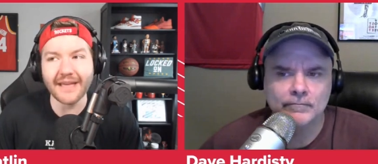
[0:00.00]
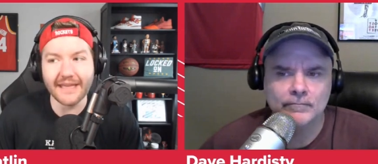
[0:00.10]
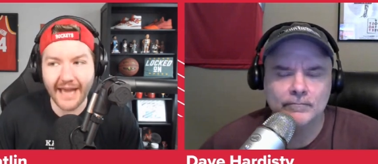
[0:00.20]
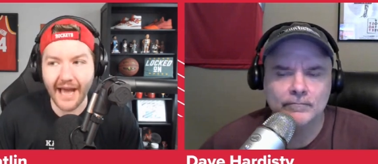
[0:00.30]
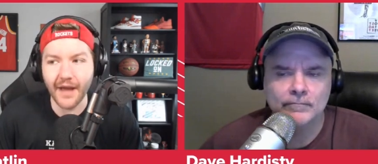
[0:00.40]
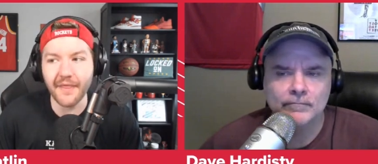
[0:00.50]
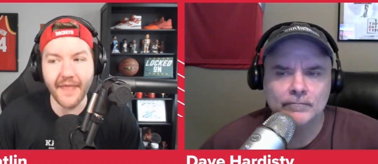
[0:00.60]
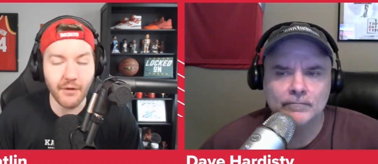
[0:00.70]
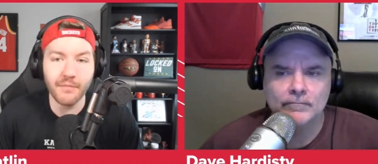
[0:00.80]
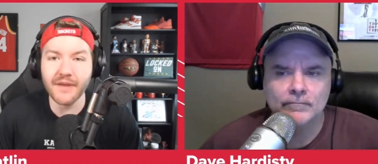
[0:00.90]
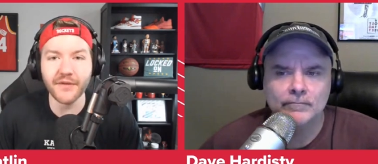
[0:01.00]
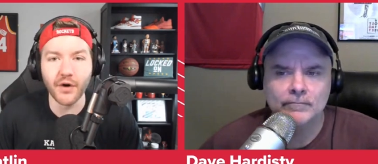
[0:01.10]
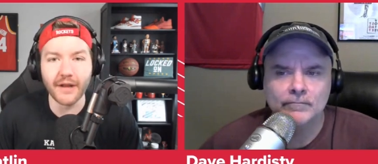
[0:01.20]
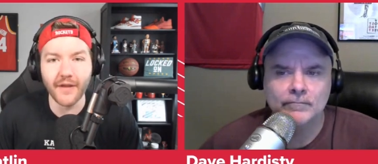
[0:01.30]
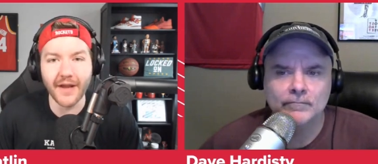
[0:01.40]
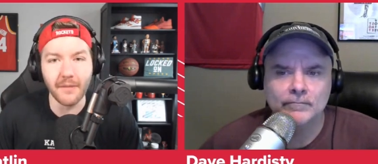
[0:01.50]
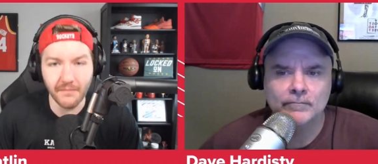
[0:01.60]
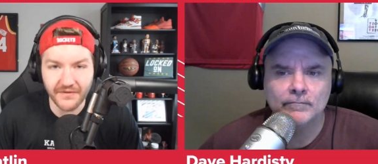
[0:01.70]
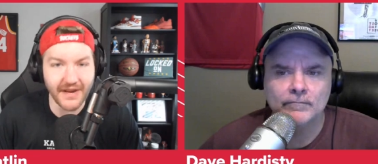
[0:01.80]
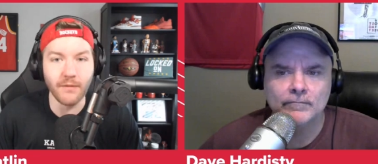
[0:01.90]
Speaker 1: like, yeah, they would be in the starting lineup
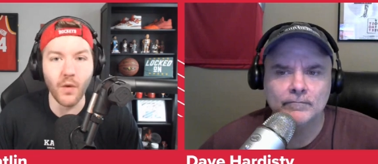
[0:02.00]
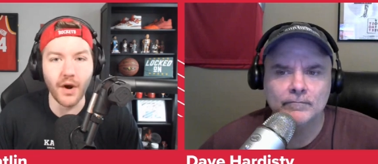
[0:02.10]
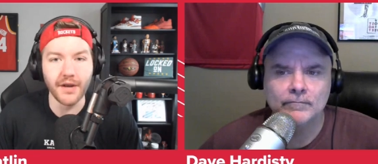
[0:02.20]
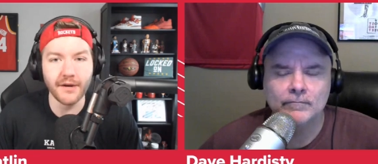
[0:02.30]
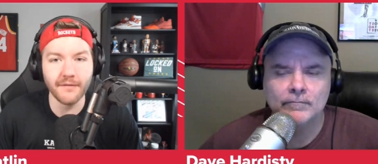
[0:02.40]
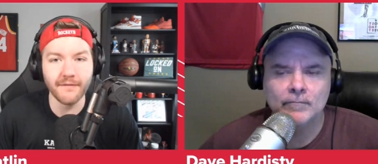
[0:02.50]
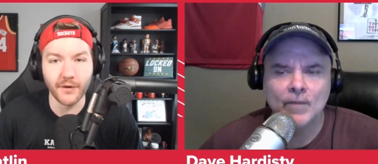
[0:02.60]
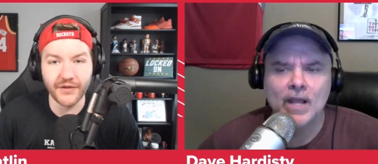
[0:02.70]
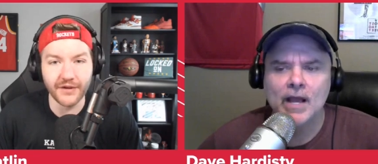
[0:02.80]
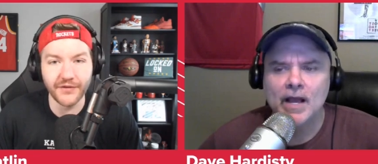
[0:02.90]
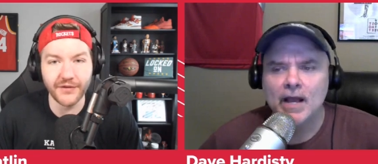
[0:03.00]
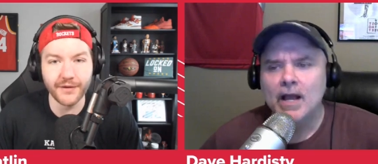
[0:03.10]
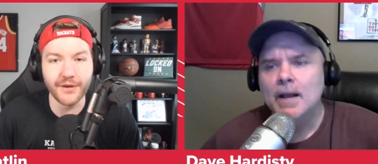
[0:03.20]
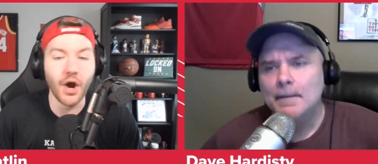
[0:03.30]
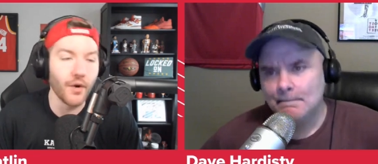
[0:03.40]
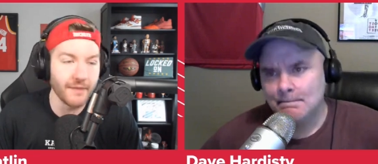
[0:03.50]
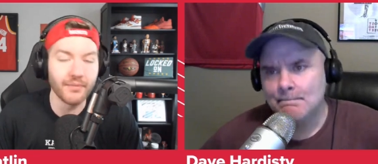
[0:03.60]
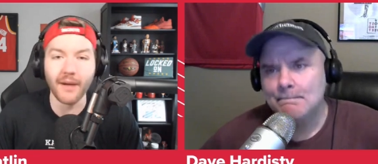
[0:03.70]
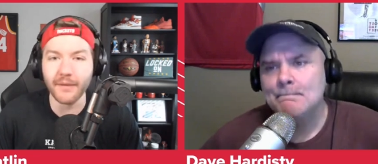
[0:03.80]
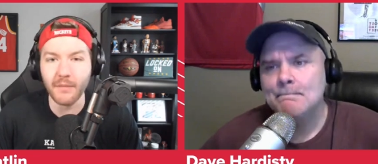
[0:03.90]
day one versus no,
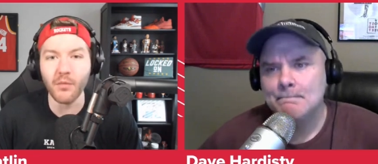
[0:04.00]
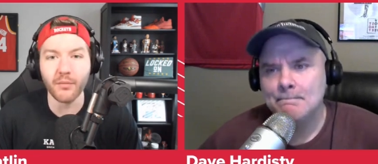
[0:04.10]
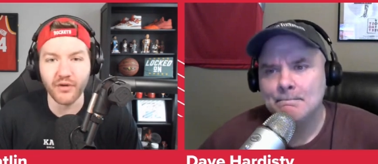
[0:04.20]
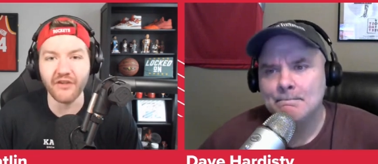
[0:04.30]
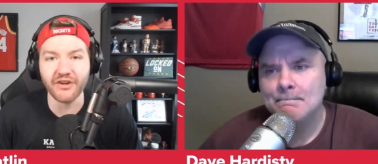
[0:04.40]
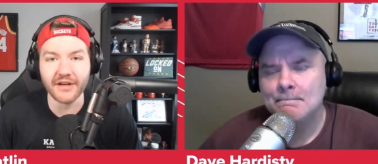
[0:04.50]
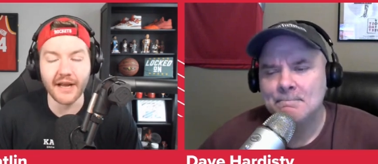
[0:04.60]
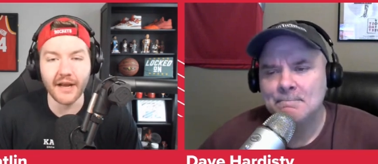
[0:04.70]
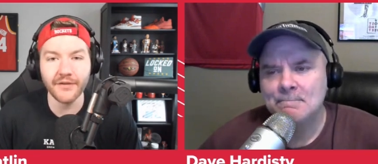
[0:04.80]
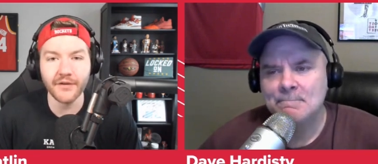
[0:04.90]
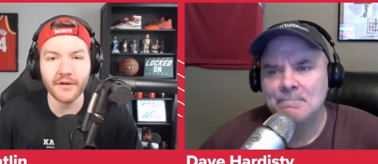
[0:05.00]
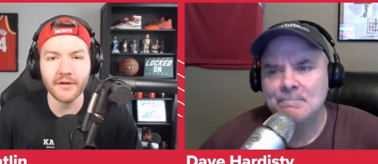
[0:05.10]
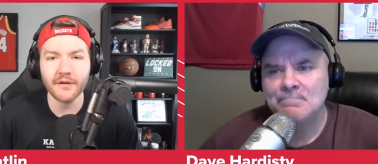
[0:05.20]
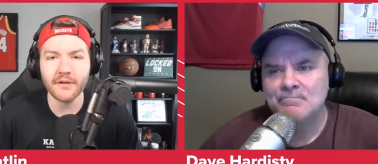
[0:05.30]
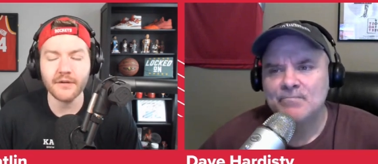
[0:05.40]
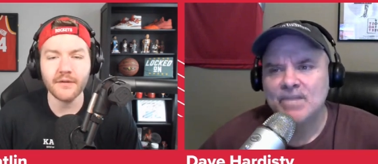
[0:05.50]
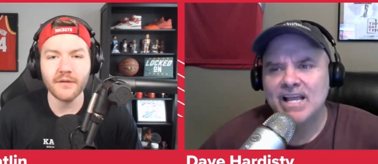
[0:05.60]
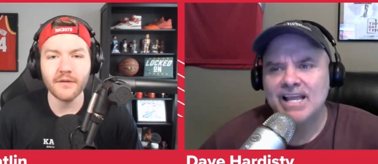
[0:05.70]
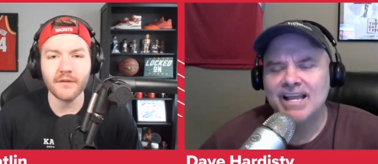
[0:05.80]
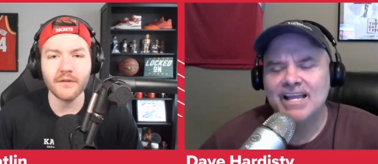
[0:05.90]
they'd probably be more project guys?
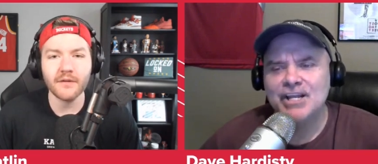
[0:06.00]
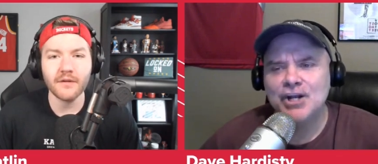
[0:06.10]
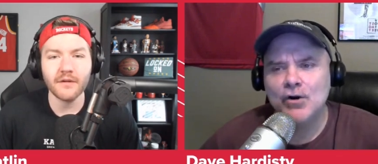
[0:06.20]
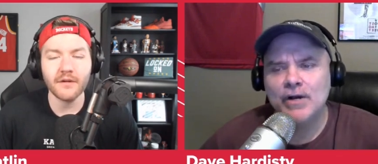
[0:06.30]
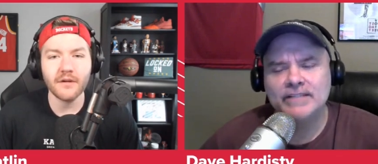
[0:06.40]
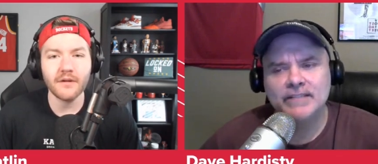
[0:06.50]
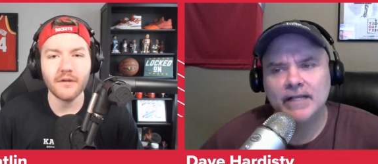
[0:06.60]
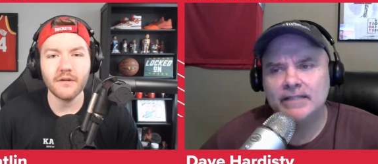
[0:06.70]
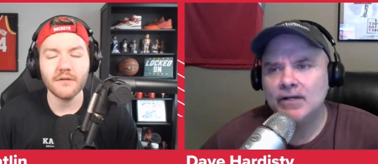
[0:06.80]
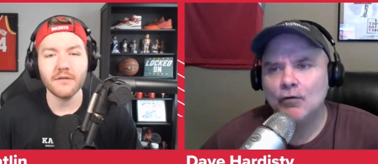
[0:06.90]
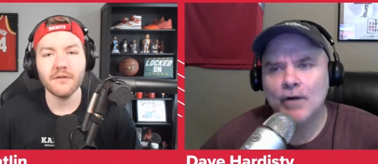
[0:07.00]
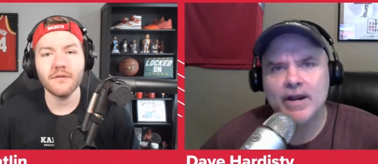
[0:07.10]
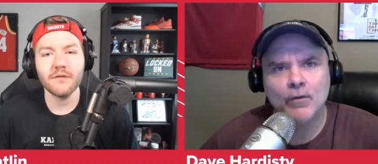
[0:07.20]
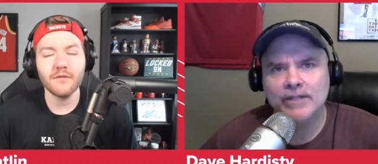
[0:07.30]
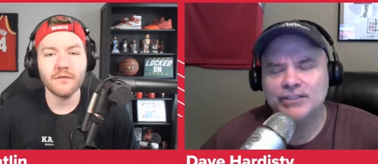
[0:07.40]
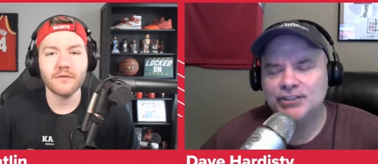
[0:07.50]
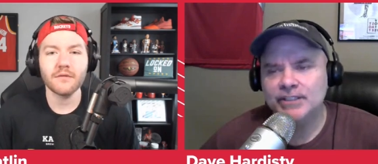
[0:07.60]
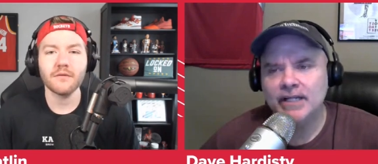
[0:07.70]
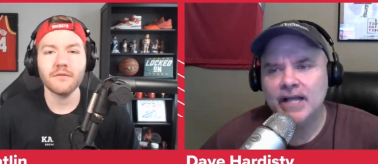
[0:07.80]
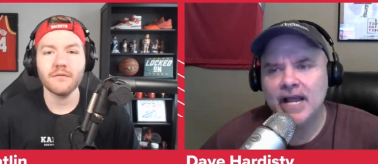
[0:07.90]
Speaker 2: You know, it's it's a great
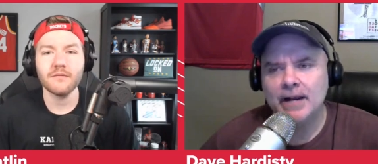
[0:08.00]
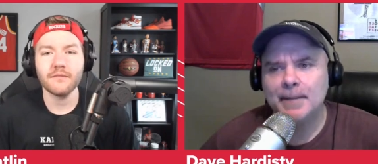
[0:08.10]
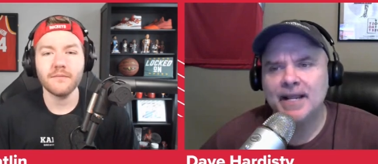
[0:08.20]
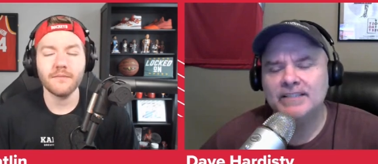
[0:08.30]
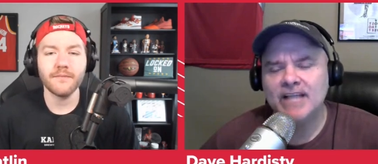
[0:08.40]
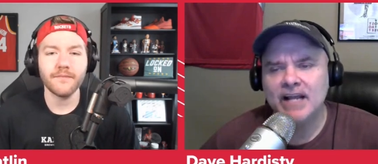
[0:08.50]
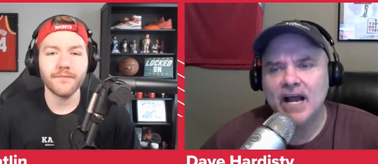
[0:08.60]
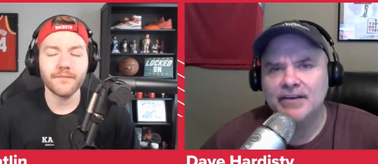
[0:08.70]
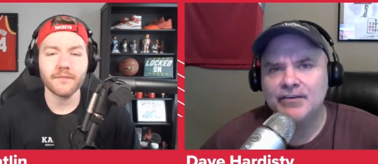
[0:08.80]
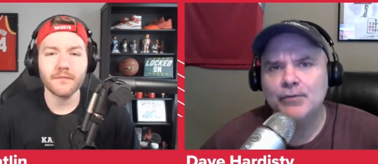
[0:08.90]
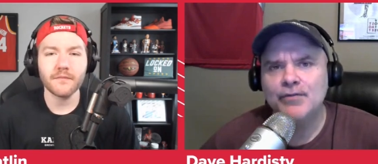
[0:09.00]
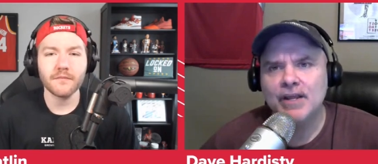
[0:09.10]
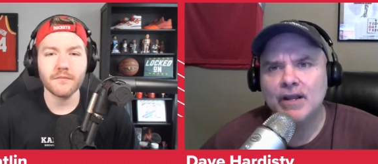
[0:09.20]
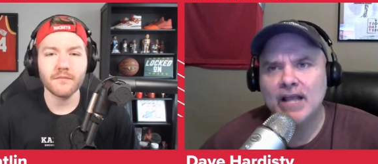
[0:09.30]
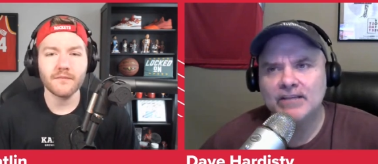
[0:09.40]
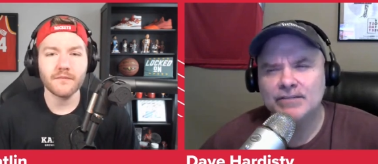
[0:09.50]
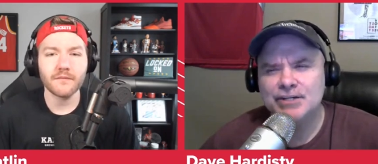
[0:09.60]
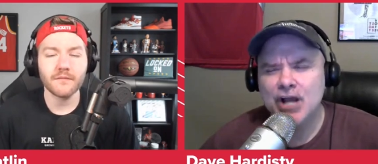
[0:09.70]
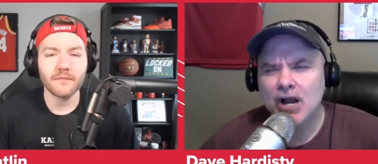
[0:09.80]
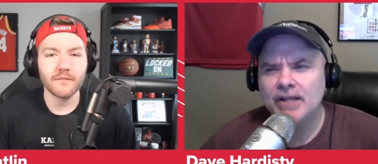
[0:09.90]
question. And because I, I do think as
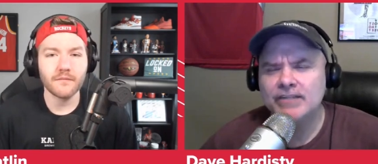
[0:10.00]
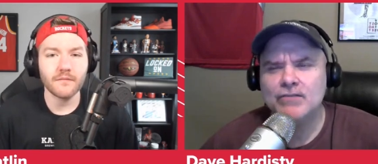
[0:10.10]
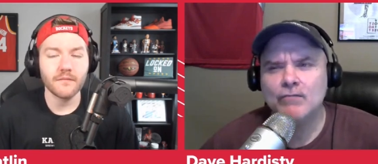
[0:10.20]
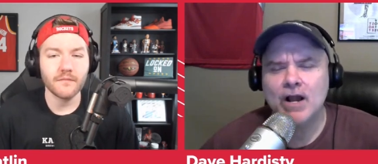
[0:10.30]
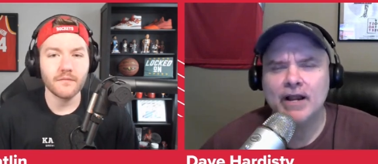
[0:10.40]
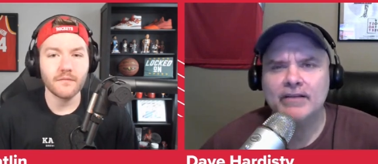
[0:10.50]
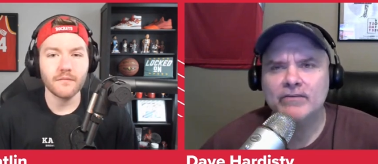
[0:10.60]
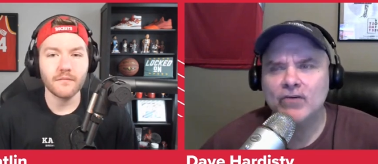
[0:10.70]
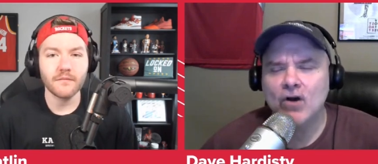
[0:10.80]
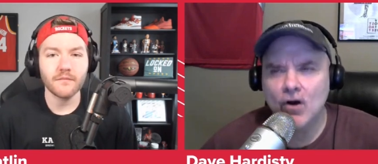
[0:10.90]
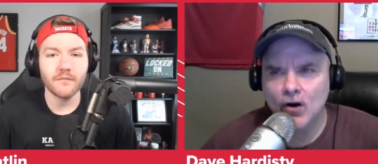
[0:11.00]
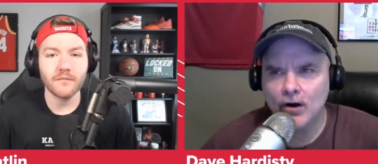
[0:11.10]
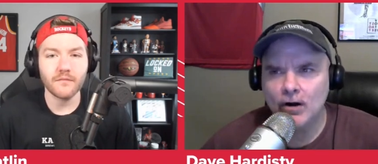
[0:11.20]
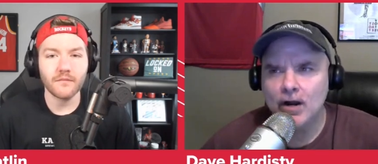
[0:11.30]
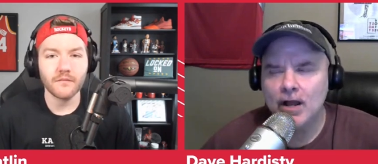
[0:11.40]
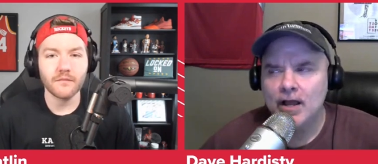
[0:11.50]
young as the Rockets are,